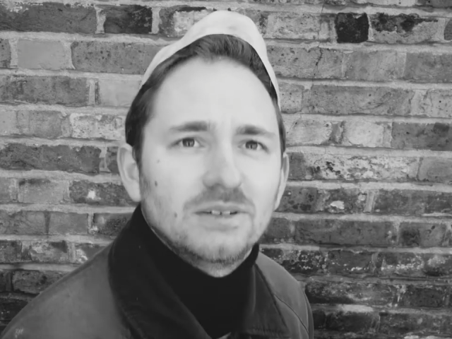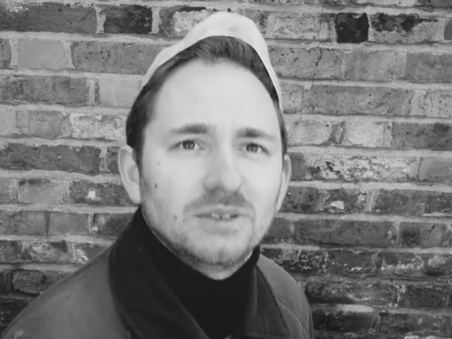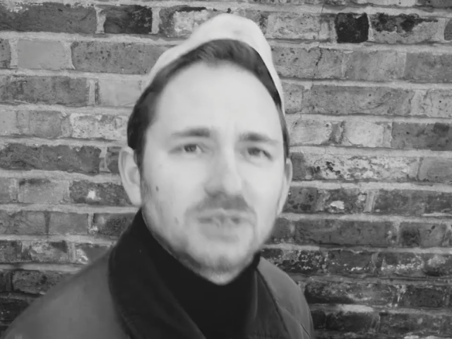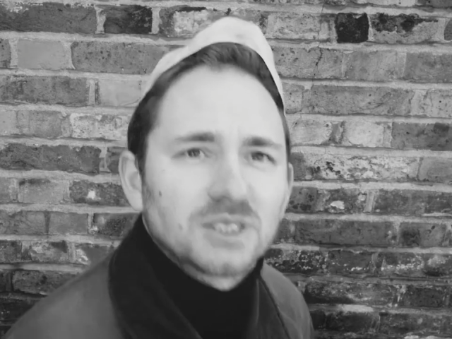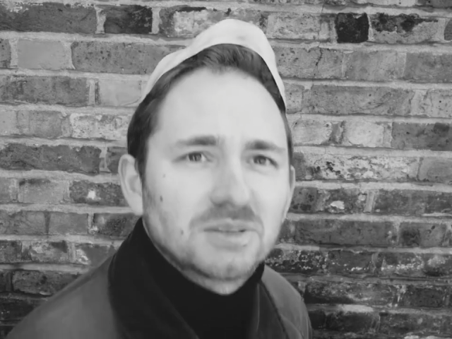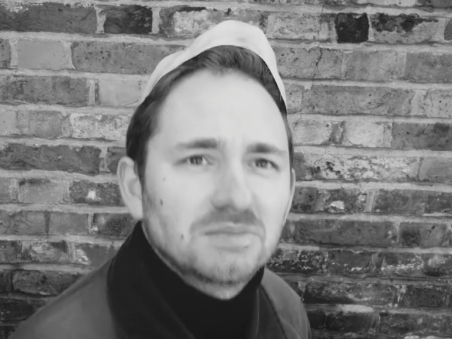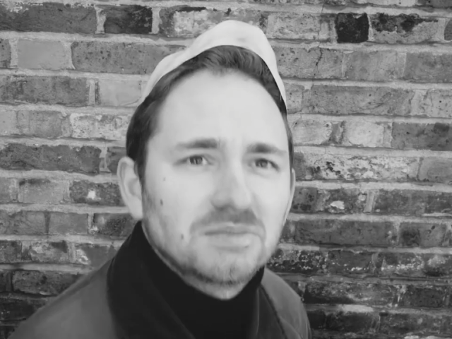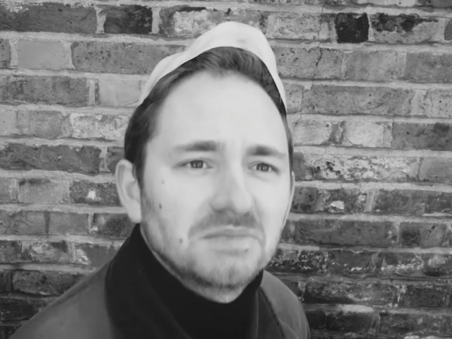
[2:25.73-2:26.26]
You
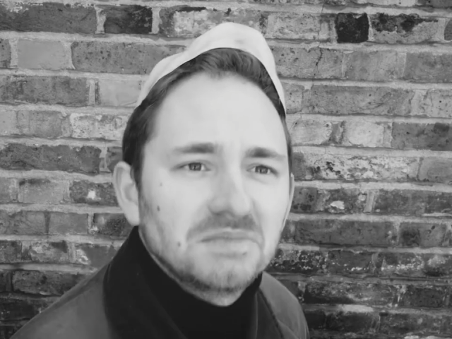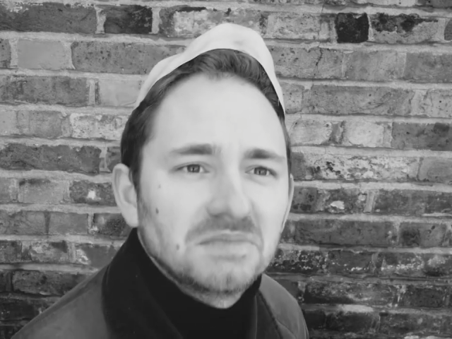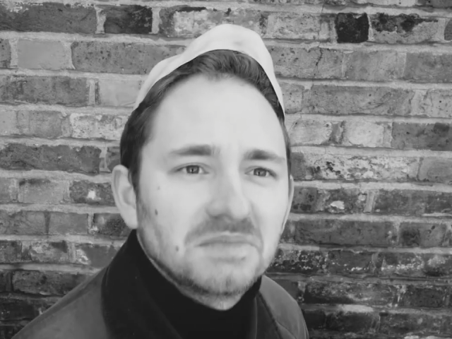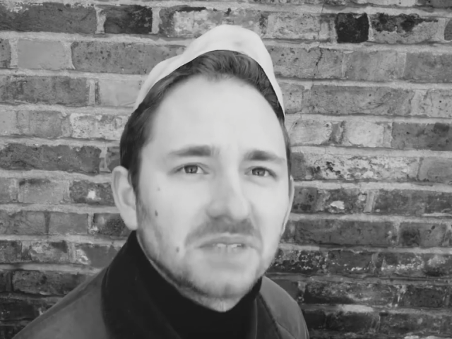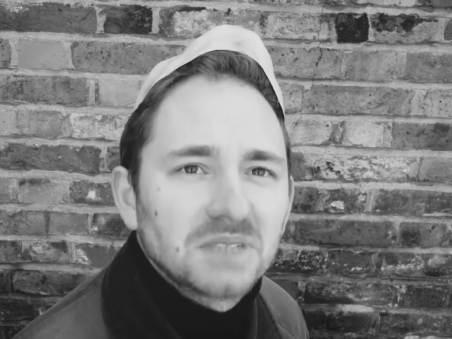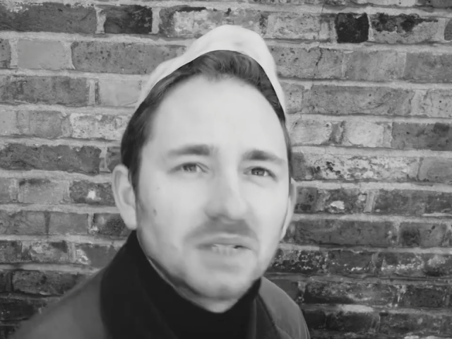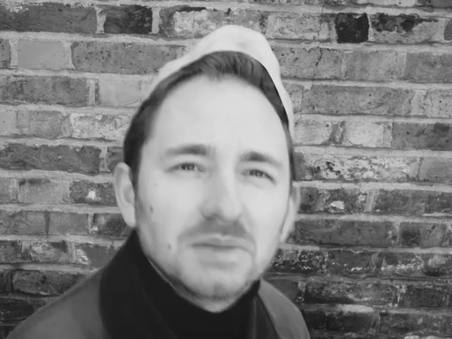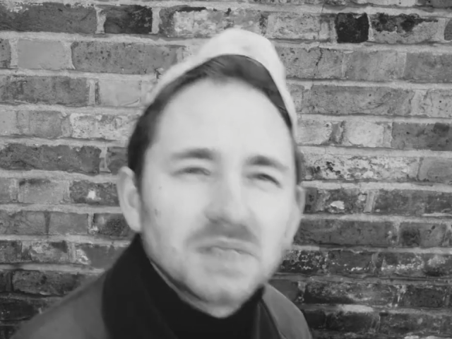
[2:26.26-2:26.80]
just
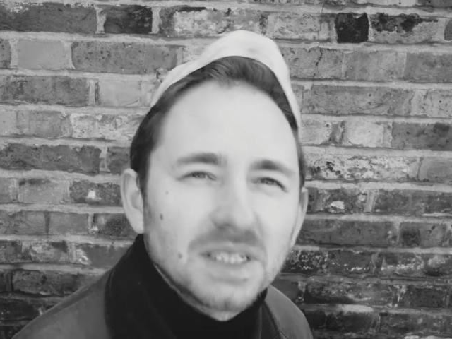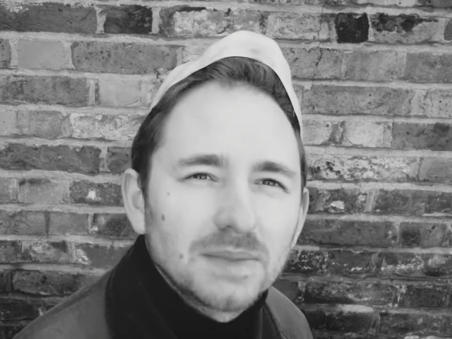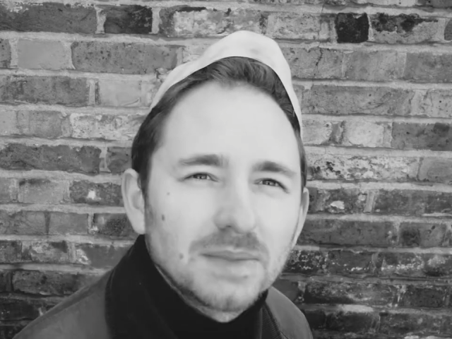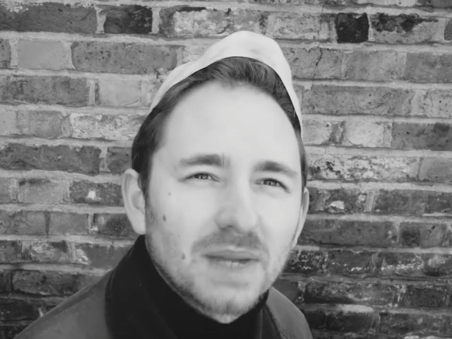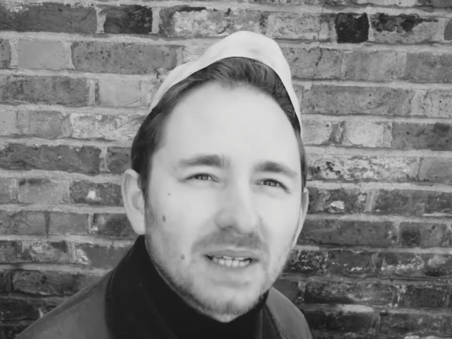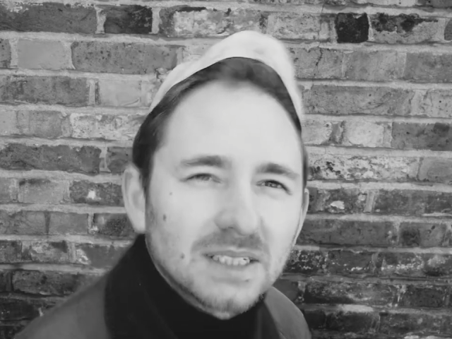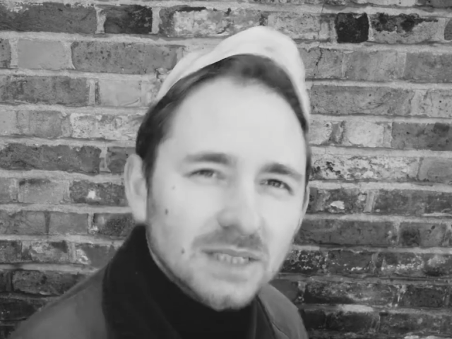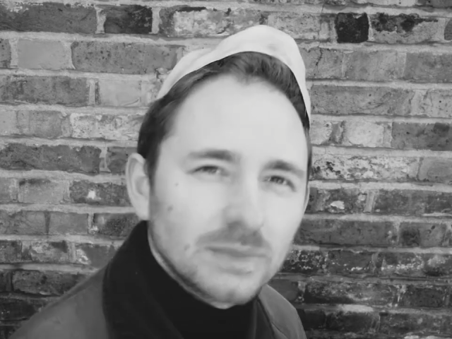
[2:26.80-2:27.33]
don't seem
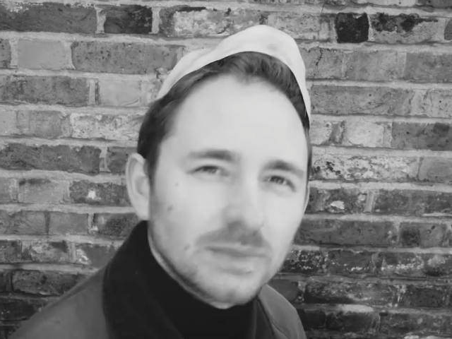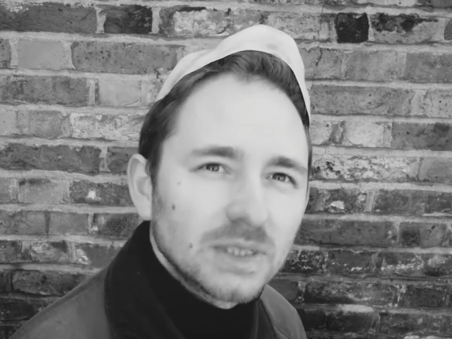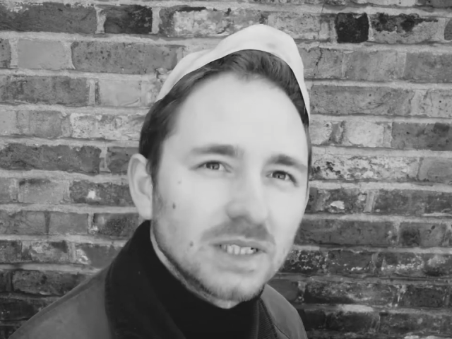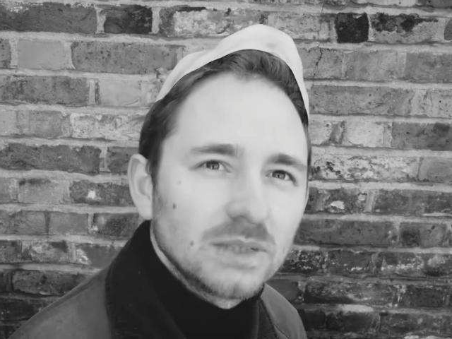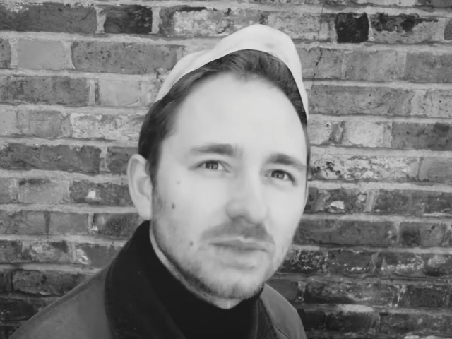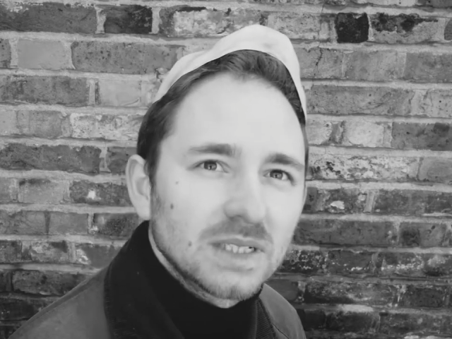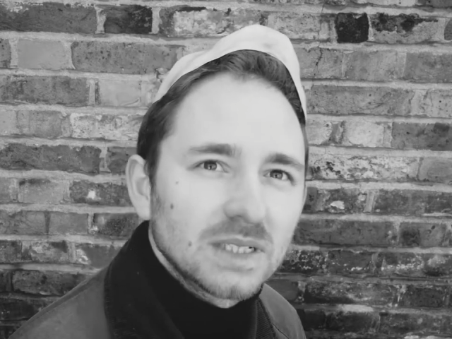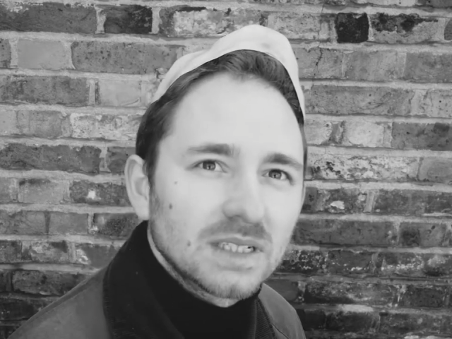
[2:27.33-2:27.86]
like someone who would